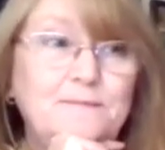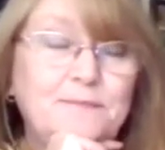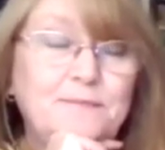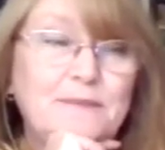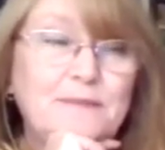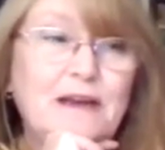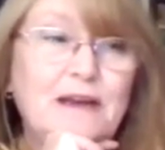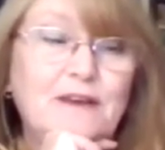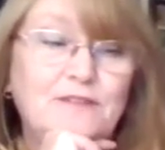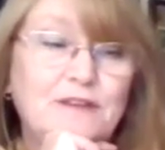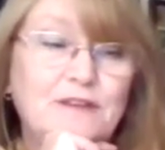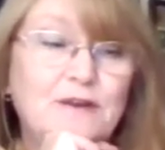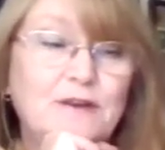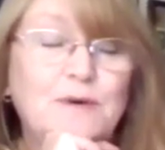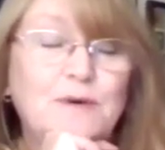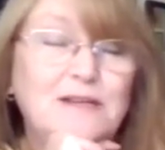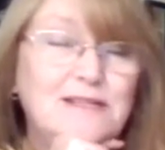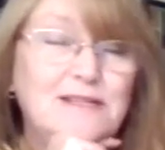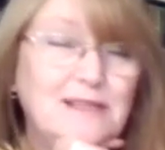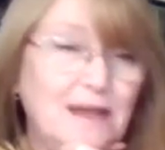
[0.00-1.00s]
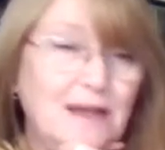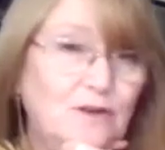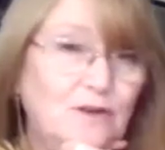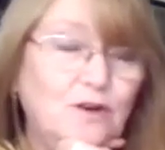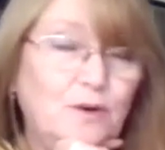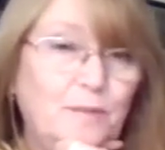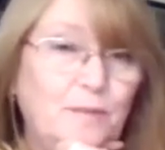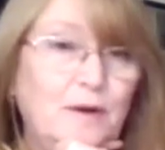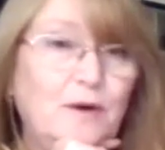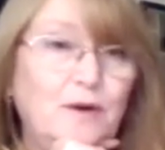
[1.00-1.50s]
I think we're setting
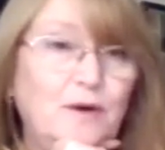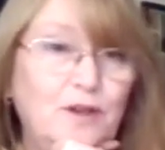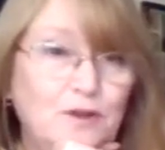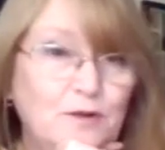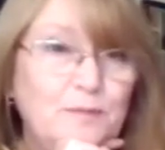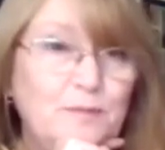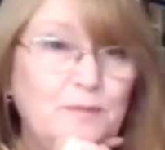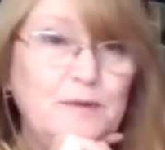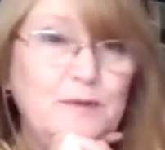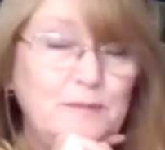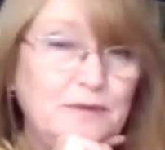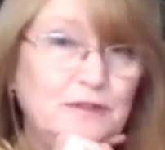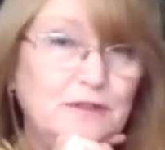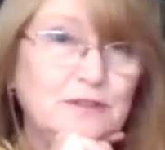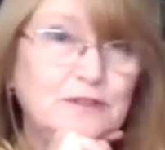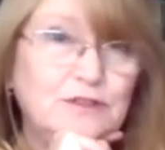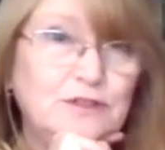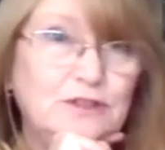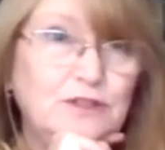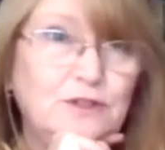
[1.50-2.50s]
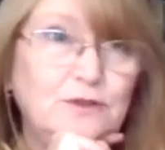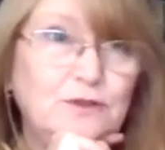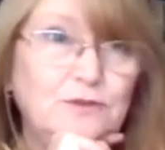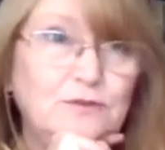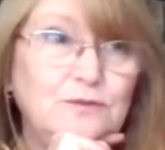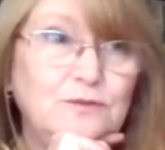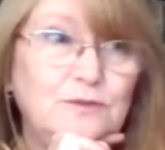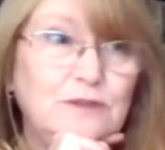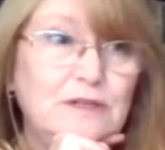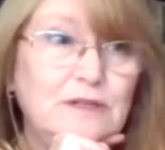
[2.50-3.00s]
up our young people
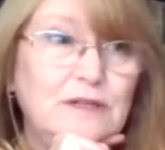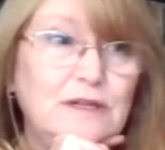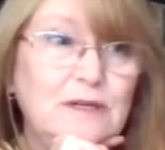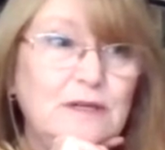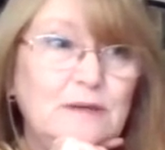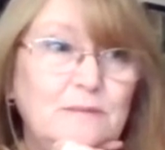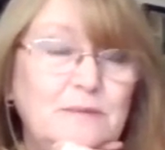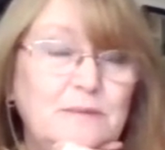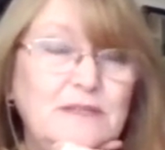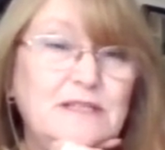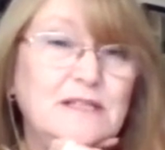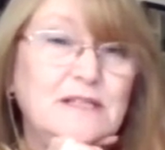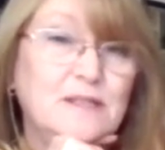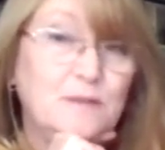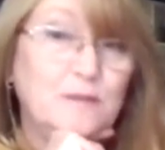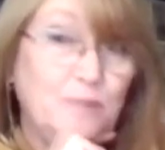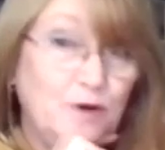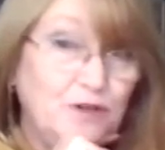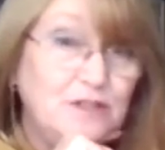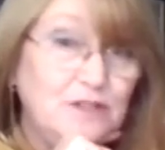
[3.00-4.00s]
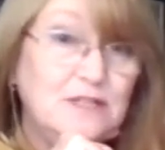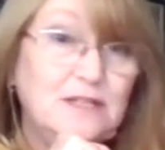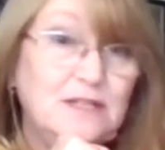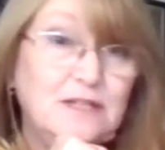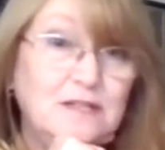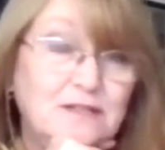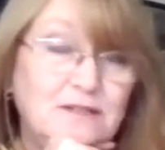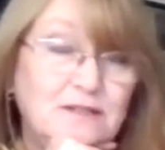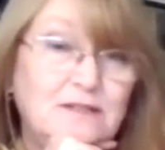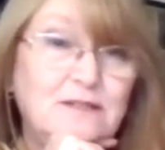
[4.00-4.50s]
to be
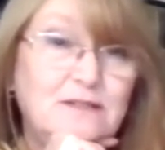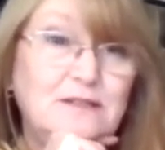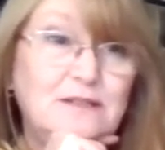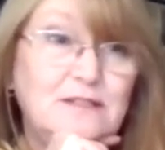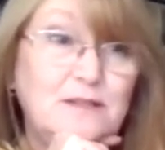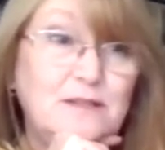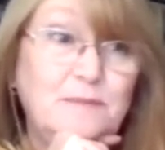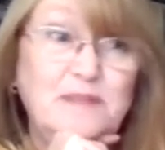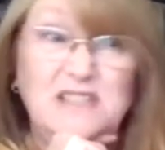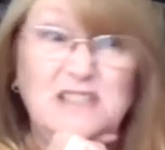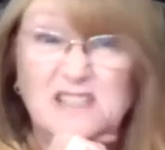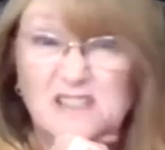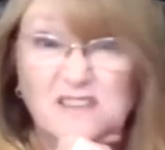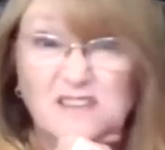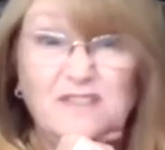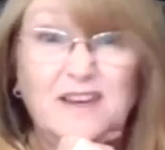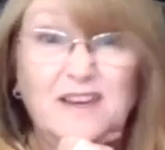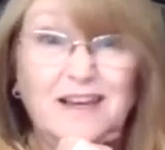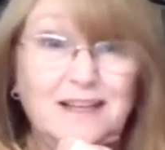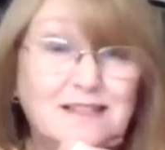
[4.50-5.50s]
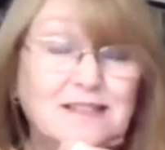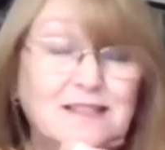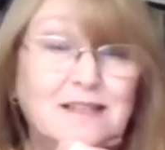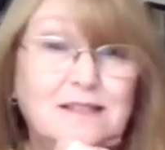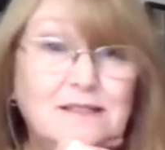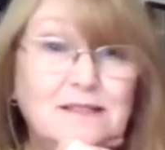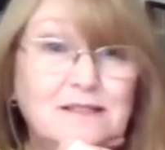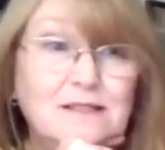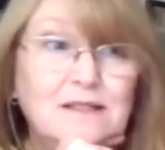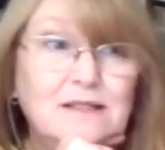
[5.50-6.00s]
disappointed, to be
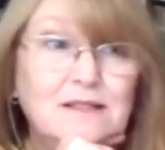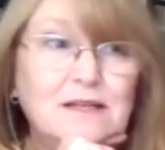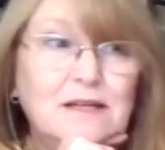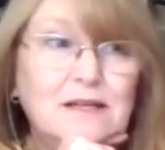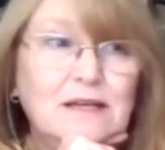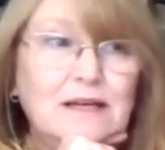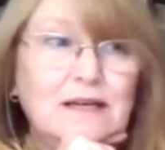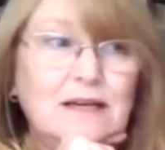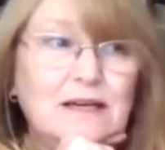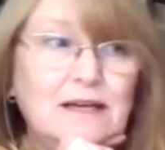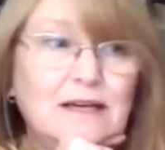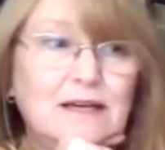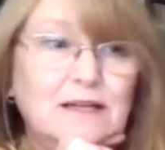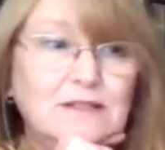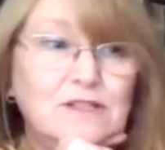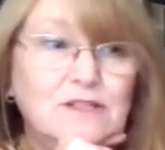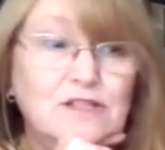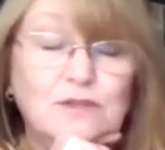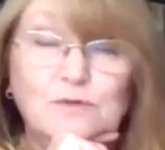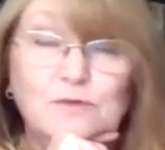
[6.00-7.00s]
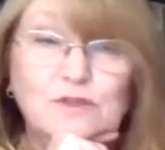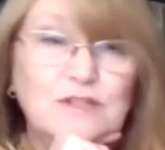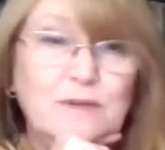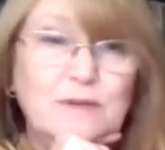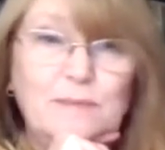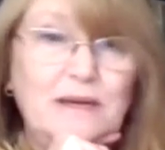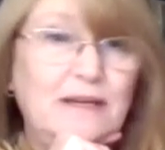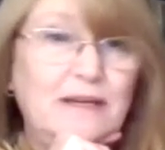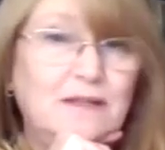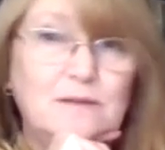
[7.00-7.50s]
disaffected, and to
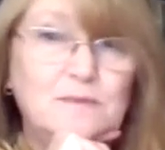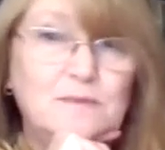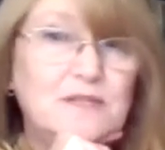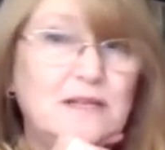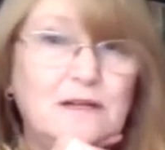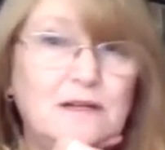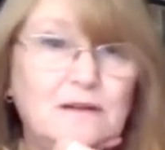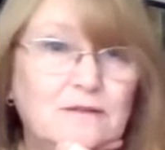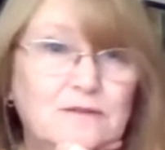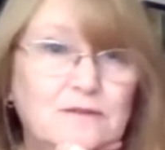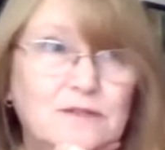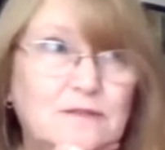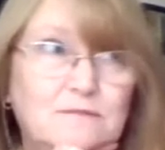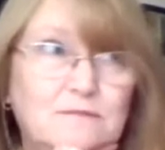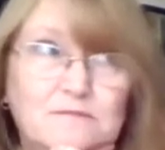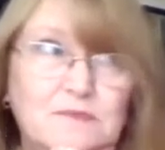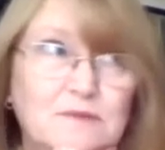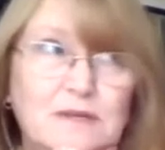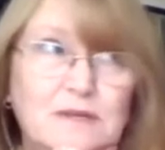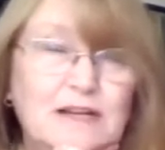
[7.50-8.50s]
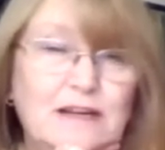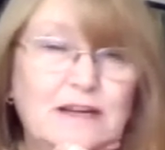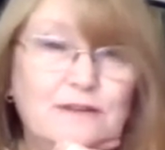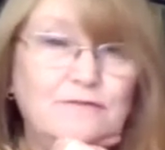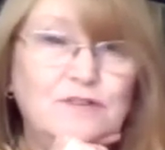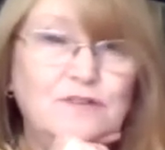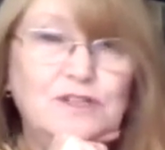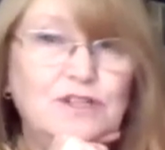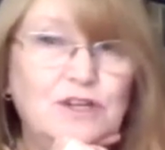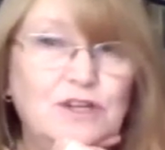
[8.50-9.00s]
undermine themselves at
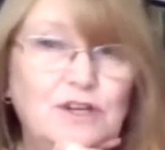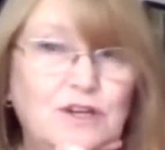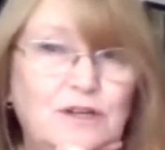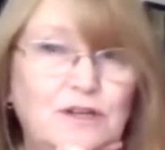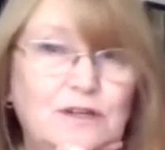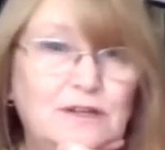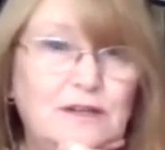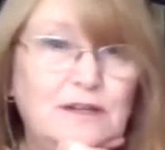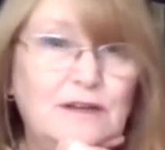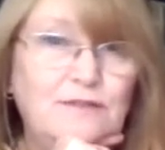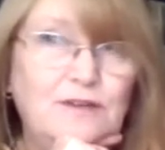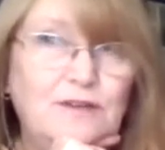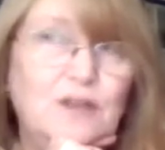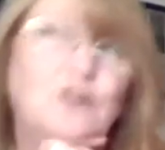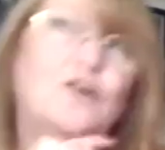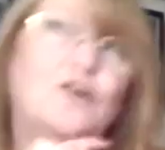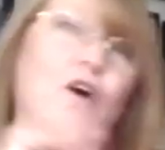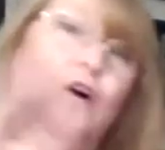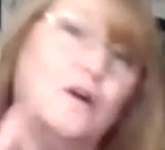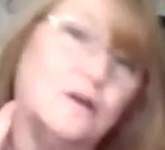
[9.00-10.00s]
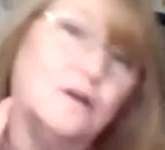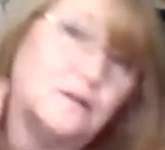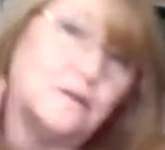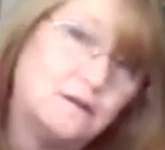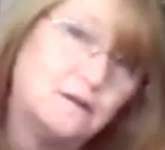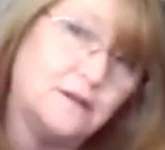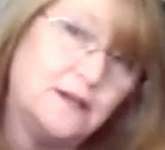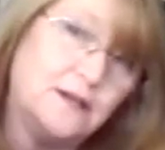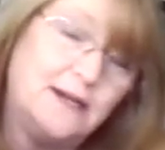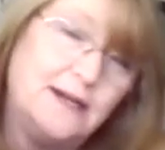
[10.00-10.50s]
every turn if you're not
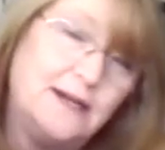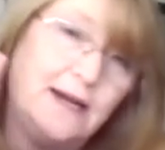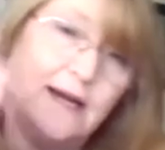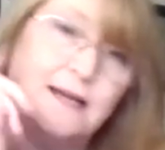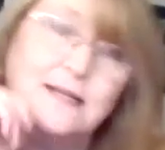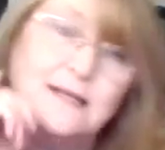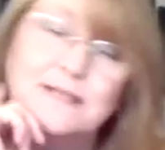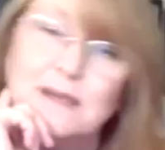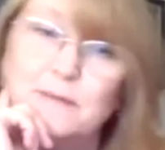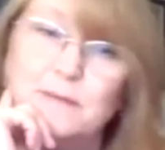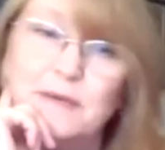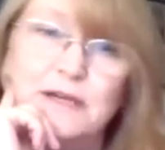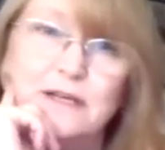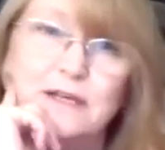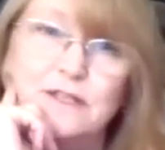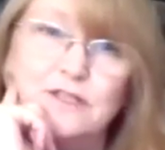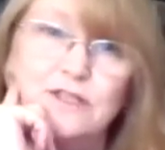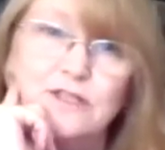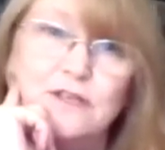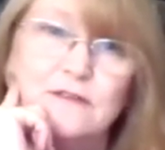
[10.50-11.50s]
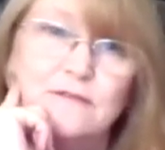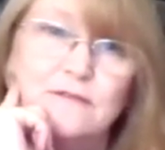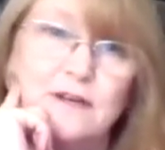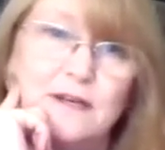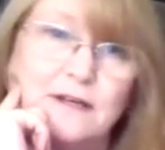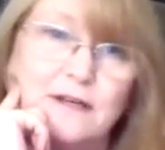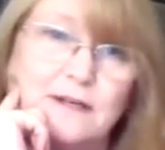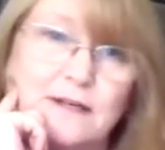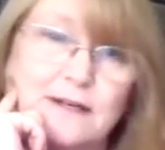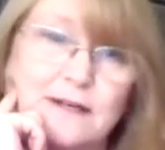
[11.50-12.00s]
an academic
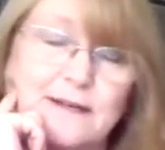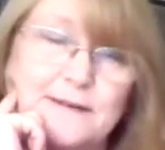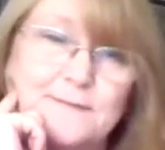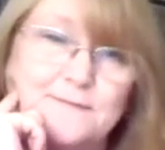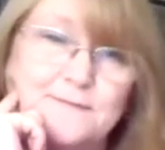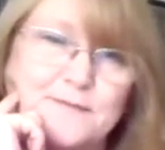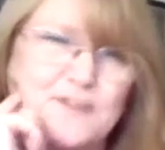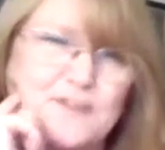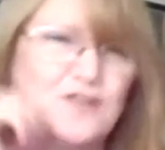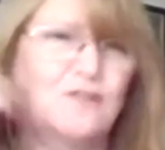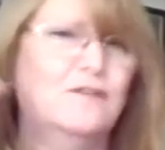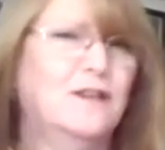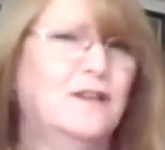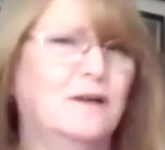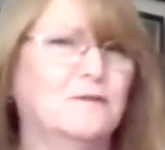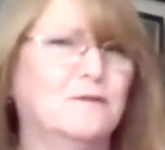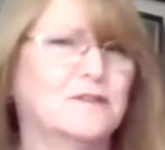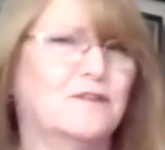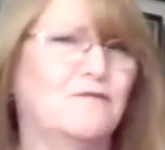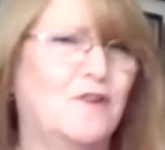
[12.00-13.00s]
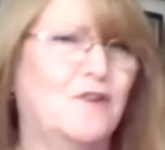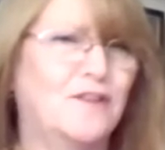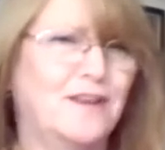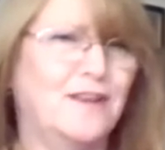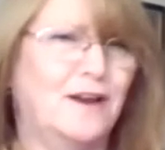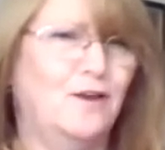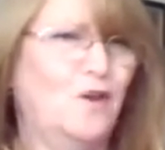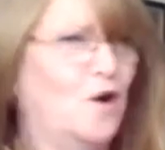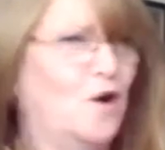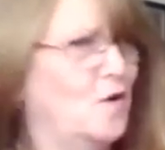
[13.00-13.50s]
achiever. Sorry, that was a
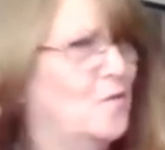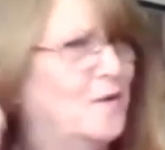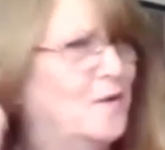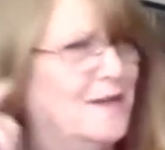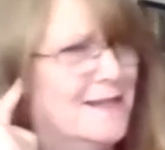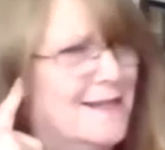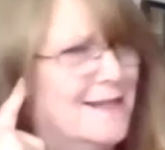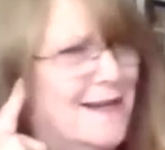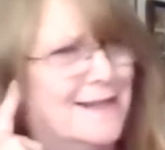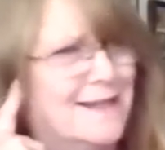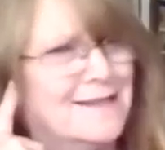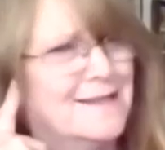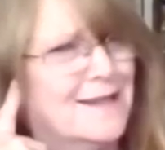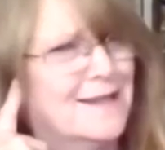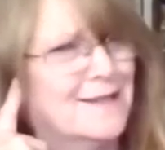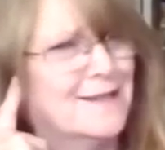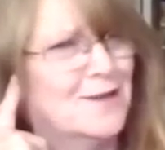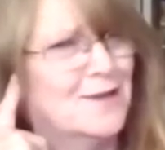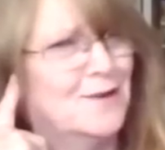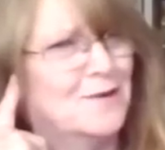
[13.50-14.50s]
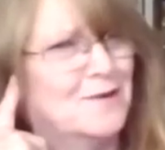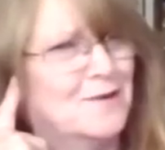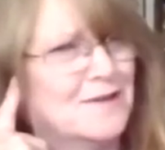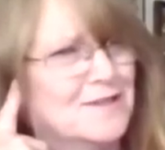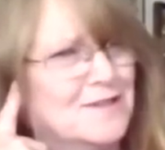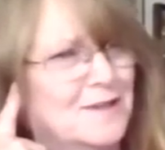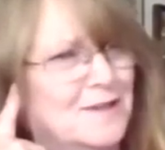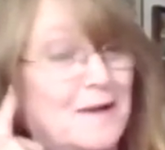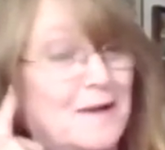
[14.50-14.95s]
rather long winded answer to your question.